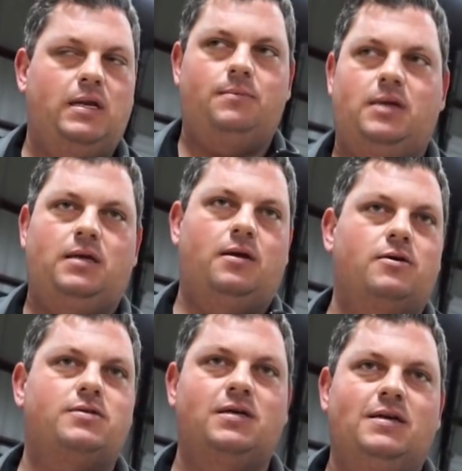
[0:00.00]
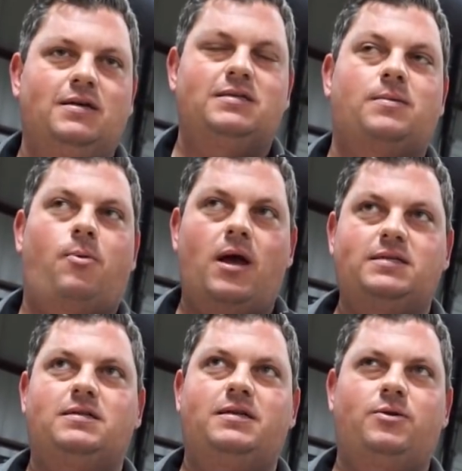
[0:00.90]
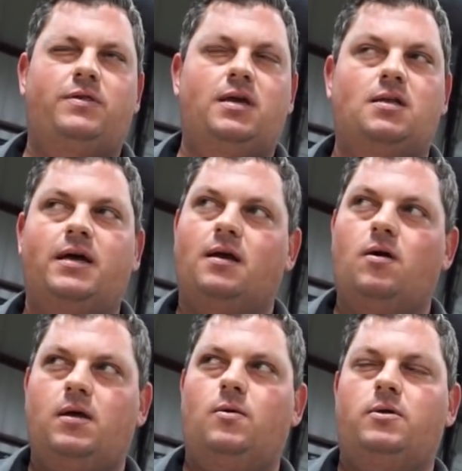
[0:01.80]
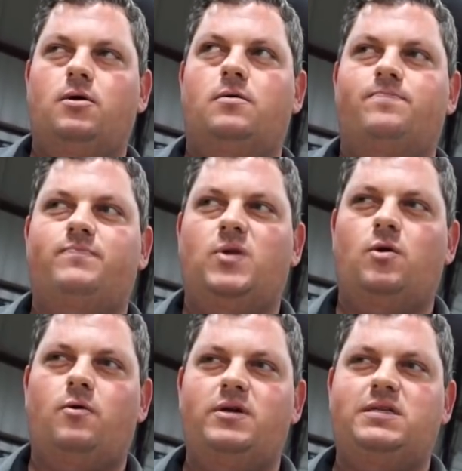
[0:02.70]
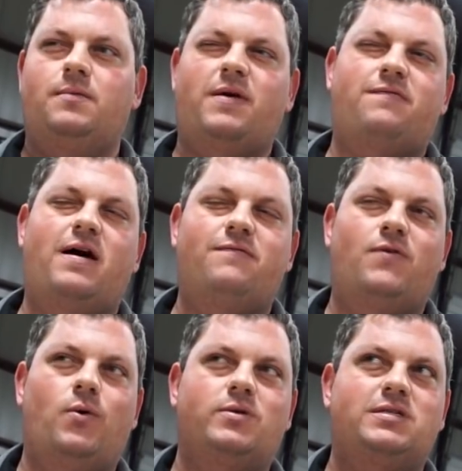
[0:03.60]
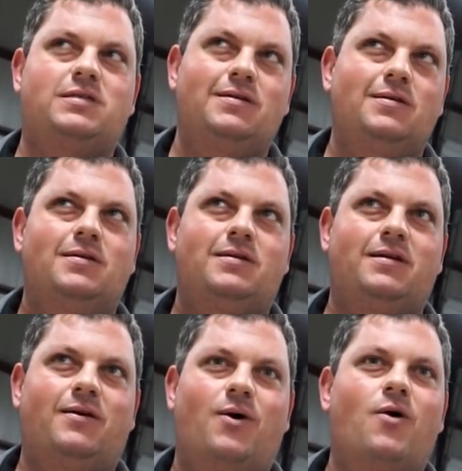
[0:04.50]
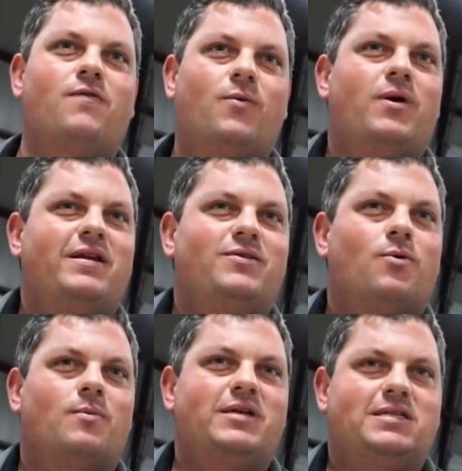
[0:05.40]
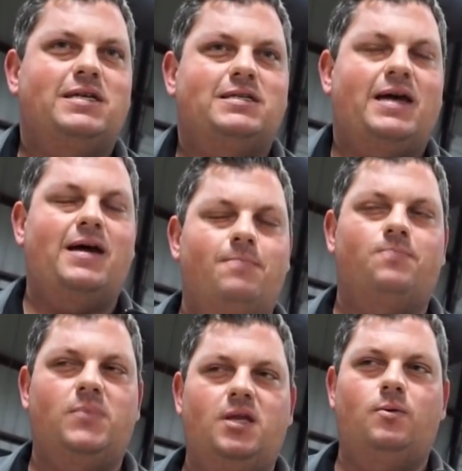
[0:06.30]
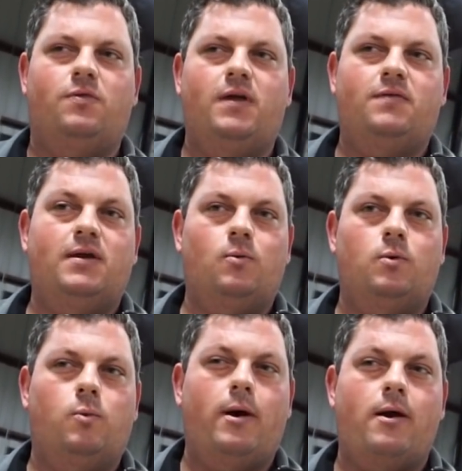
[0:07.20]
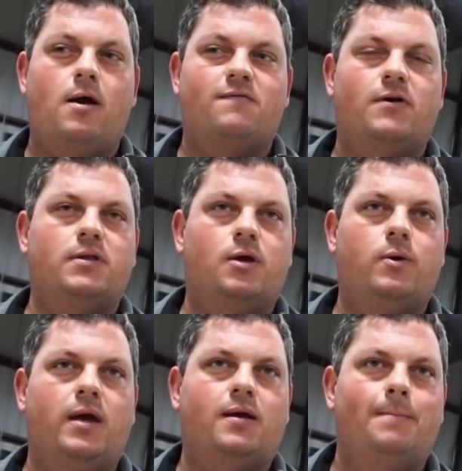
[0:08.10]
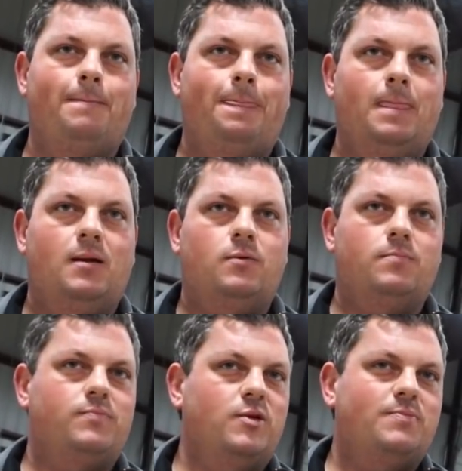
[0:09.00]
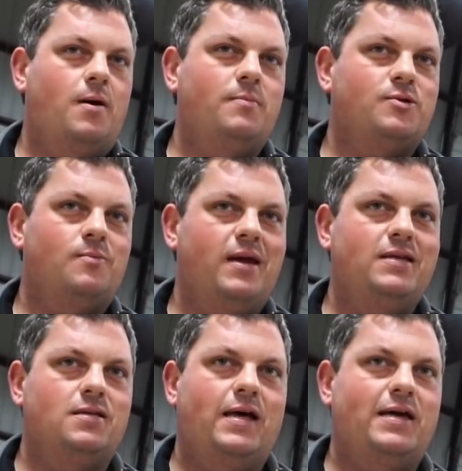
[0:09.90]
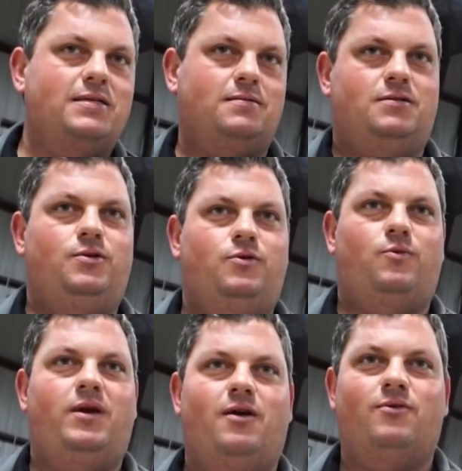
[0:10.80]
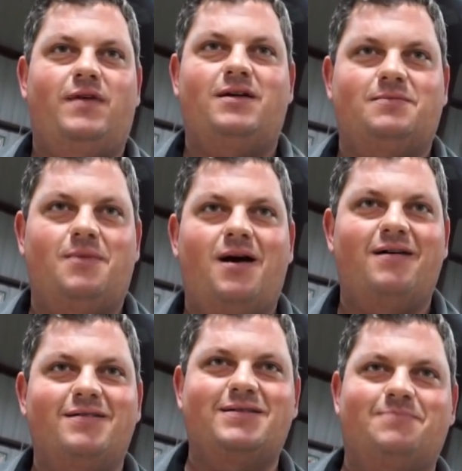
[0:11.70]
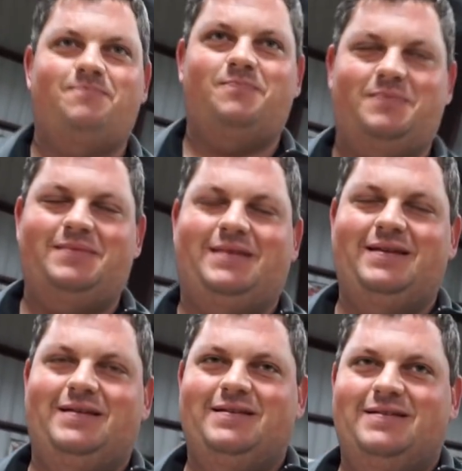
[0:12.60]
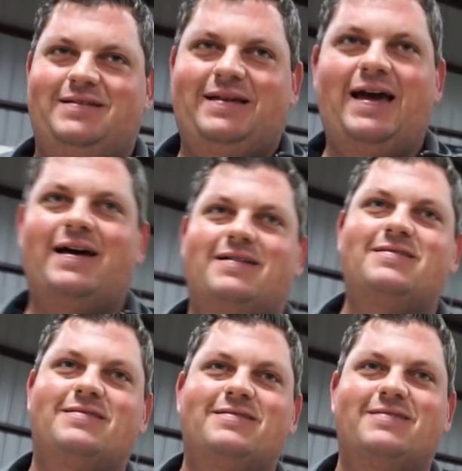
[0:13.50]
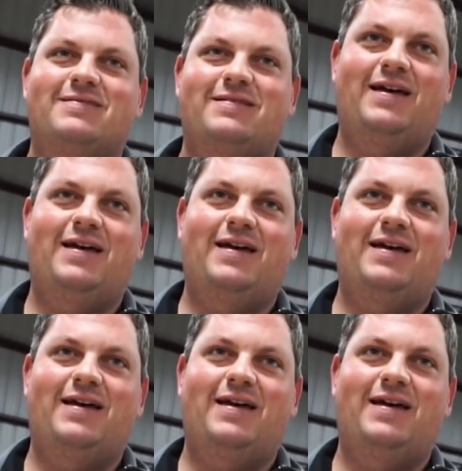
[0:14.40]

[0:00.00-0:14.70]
Many years. Surprisingly, you think okay, well you're increasing it by 5 volts, over what it normally sits at. You would think that it would wear out fairly quick. Well, those pumps are made to last. Oh yeah, yeah, the life of the car, which is a lot of miles. Yeah.